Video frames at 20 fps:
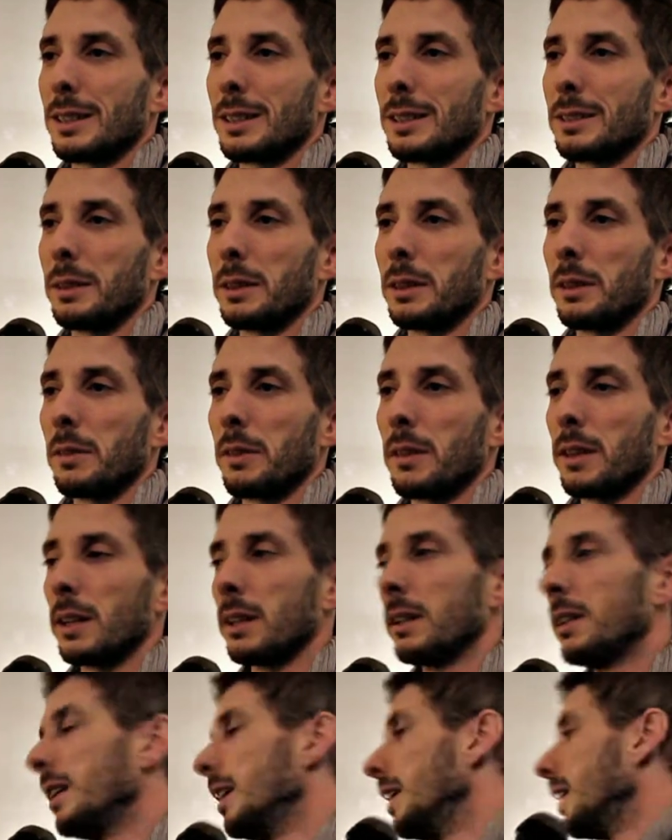going on there.
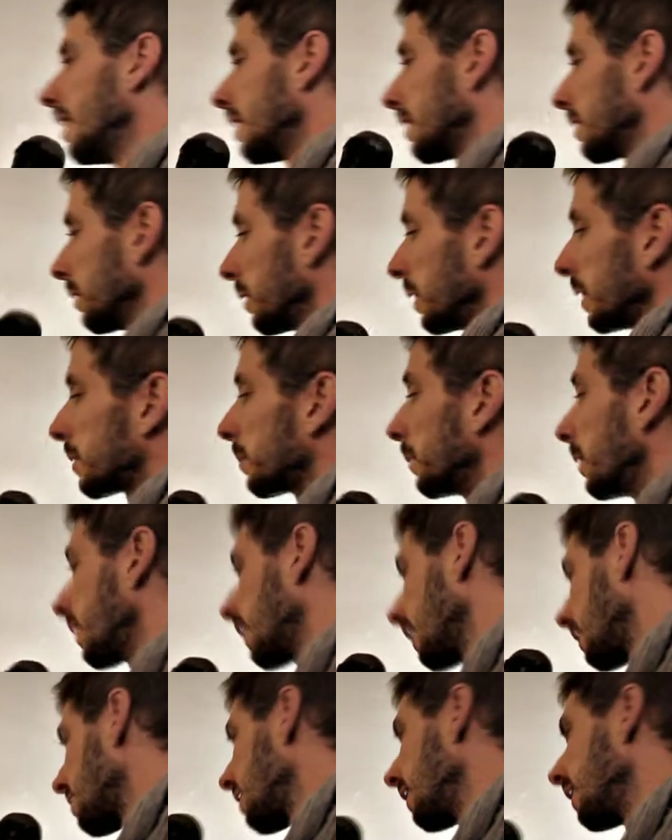And so this work
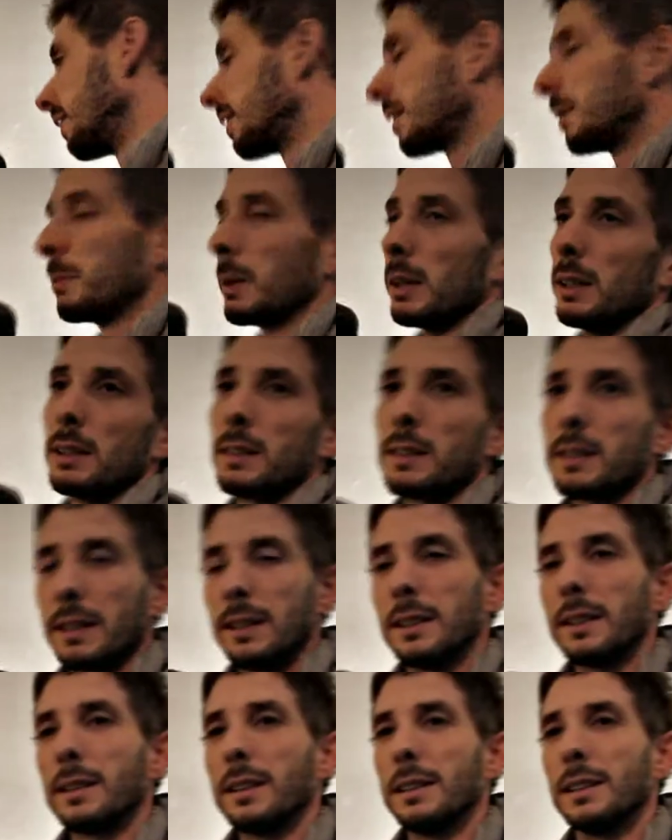actually is about
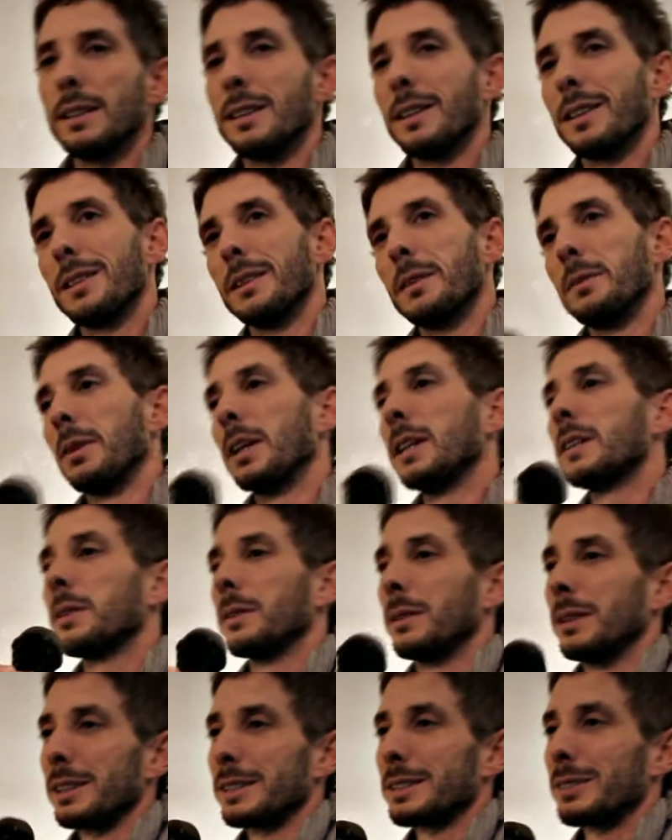uh, the, the
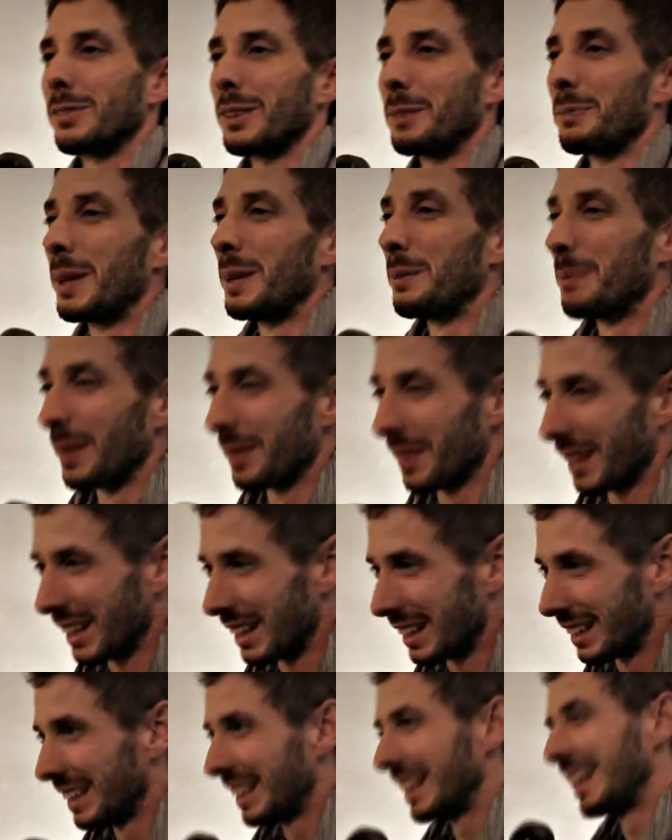rituals of the people
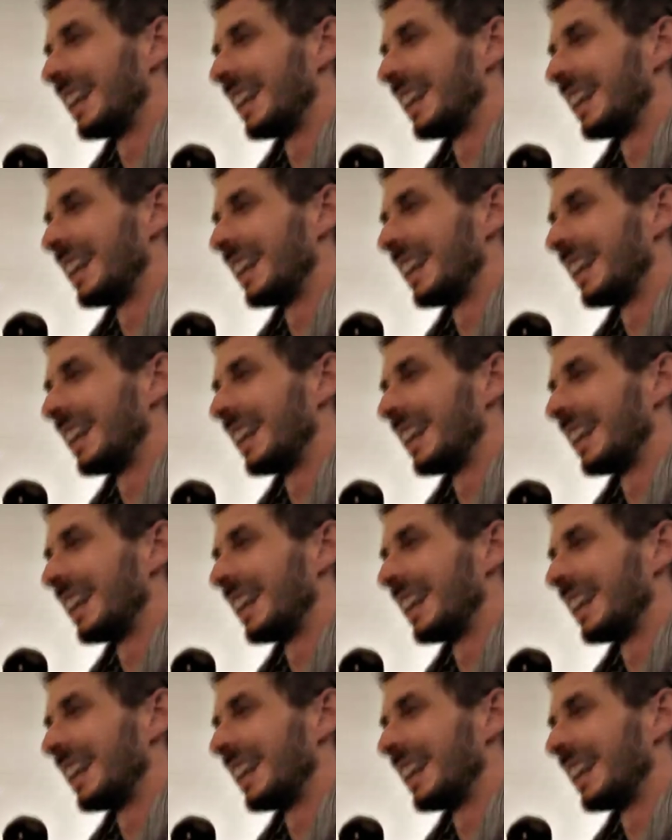there